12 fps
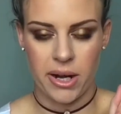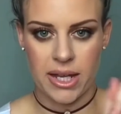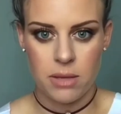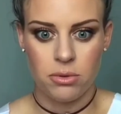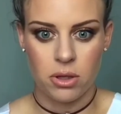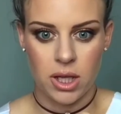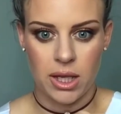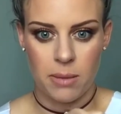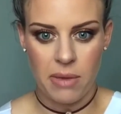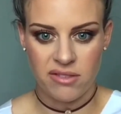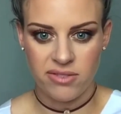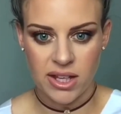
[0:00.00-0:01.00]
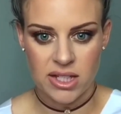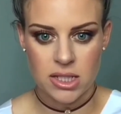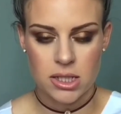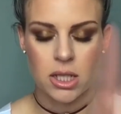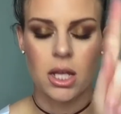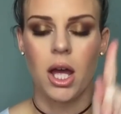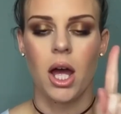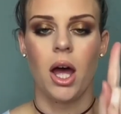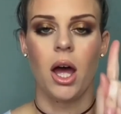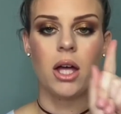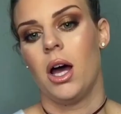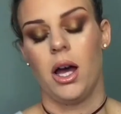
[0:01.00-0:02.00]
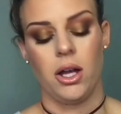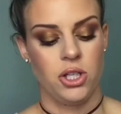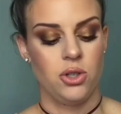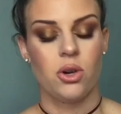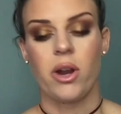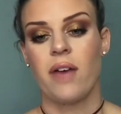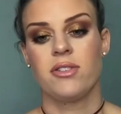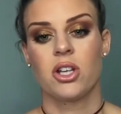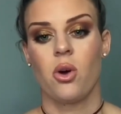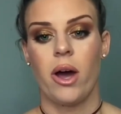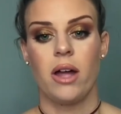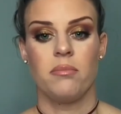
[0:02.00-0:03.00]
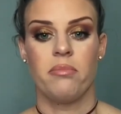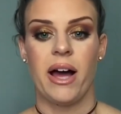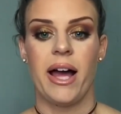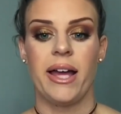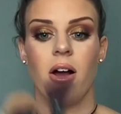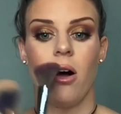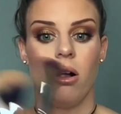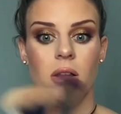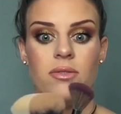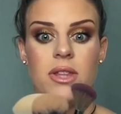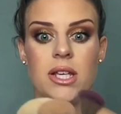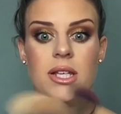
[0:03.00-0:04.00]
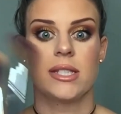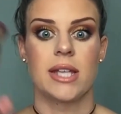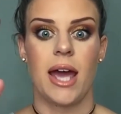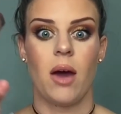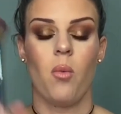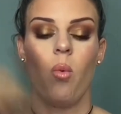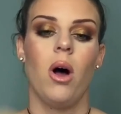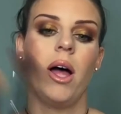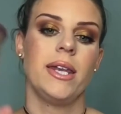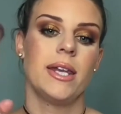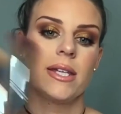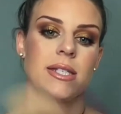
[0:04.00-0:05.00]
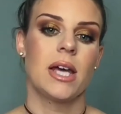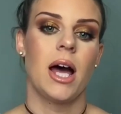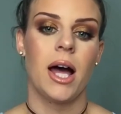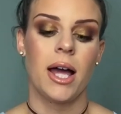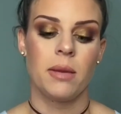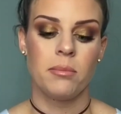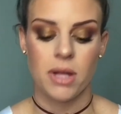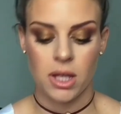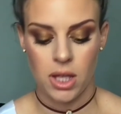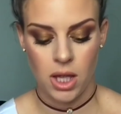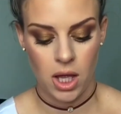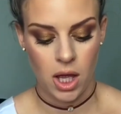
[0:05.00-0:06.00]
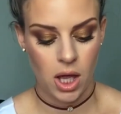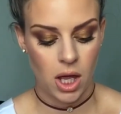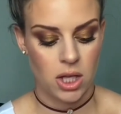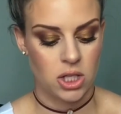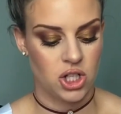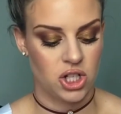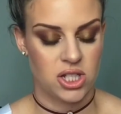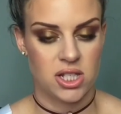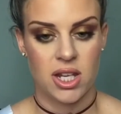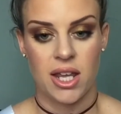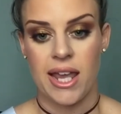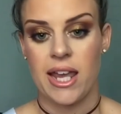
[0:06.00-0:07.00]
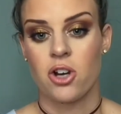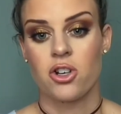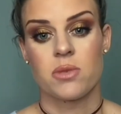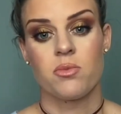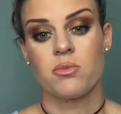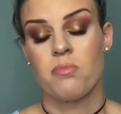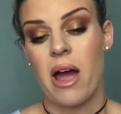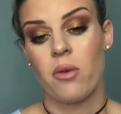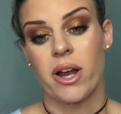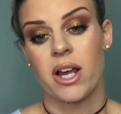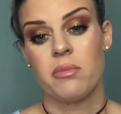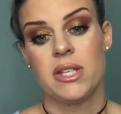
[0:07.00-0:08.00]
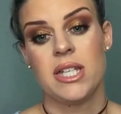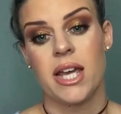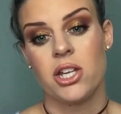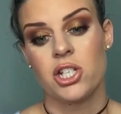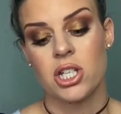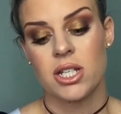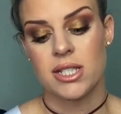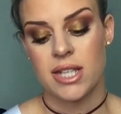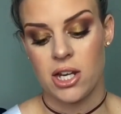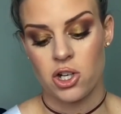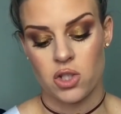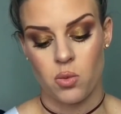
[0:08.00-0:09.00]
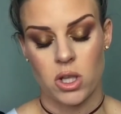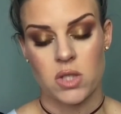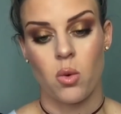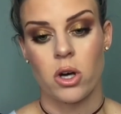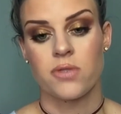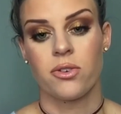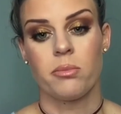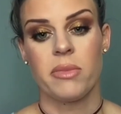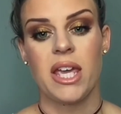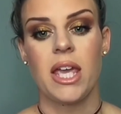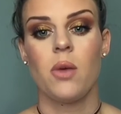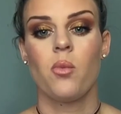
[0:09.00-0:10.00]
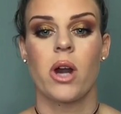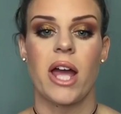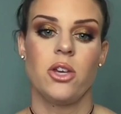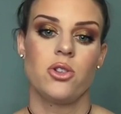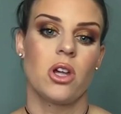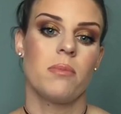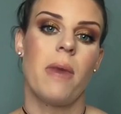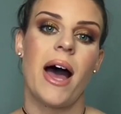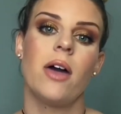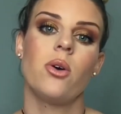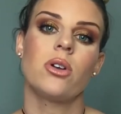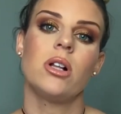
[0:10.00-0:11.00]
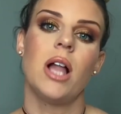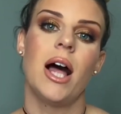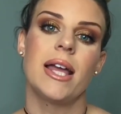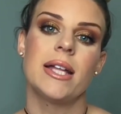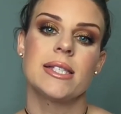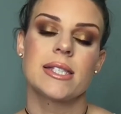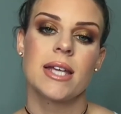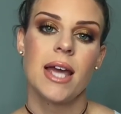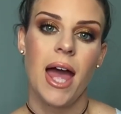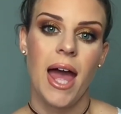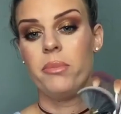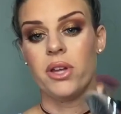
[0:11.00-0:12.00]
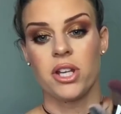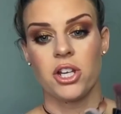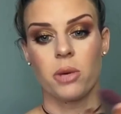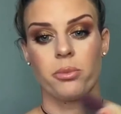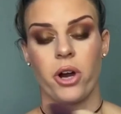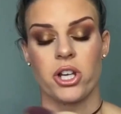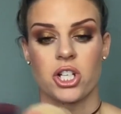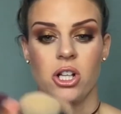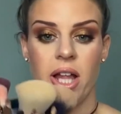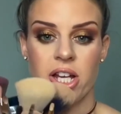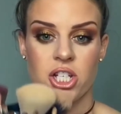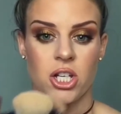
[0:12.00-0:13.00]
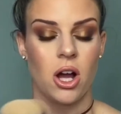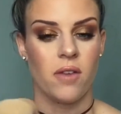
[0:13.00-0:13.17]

But I keep looking at my face. You don't have to go out and buy all of these at one time. Just here's my recommendations. Here's what's worked for me, what I use on my own clients. Building your brush collection.